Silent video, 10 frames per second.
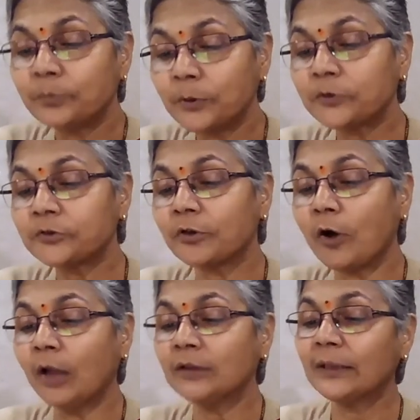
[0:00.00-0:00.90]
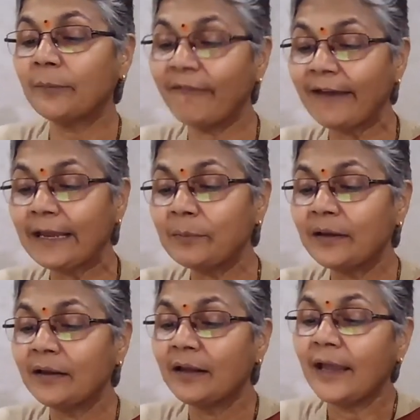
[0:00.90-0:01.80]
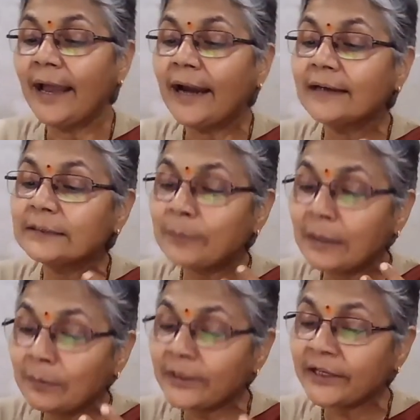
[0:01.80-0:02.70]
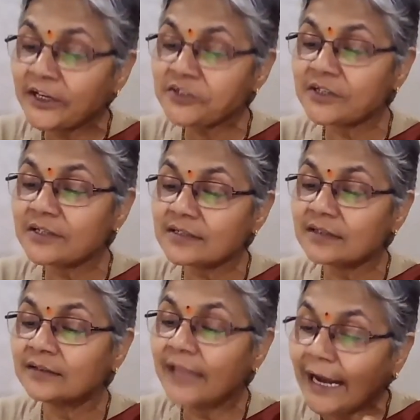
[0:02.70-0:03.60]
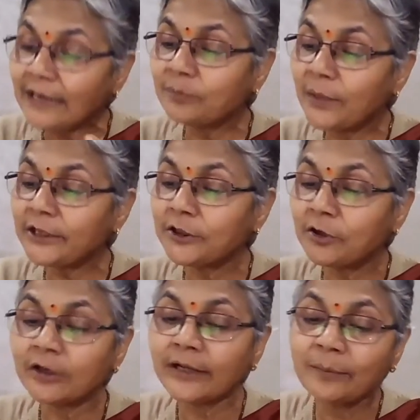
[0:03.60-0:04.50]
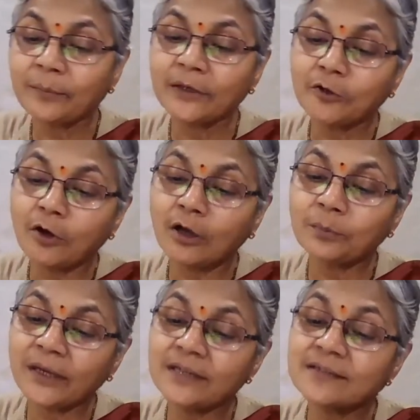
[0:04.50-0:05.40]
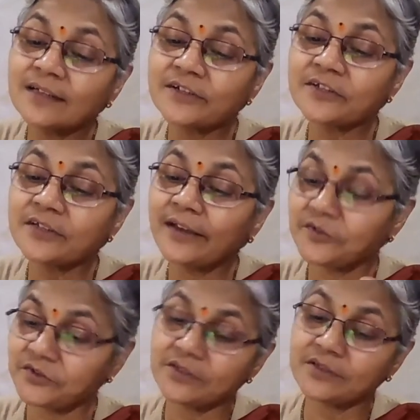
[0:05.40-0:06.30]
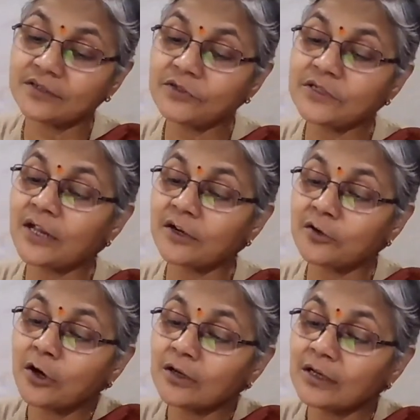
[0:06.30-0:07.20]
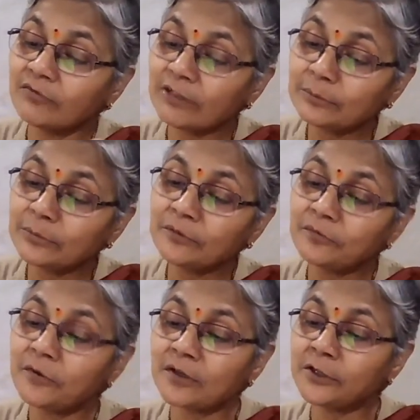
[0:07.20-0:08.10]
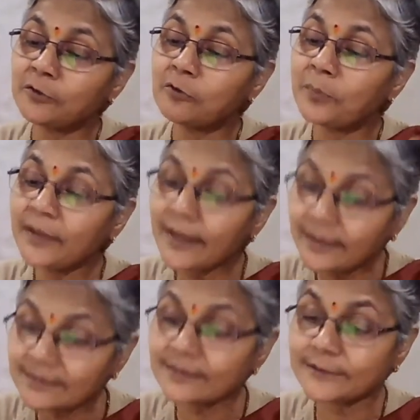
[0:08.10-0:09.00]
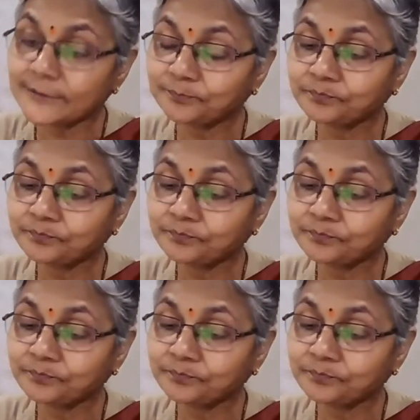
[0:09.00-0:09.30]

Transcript: put on the web, and the publications that might not have been caught by search engines, which are not available for the open access.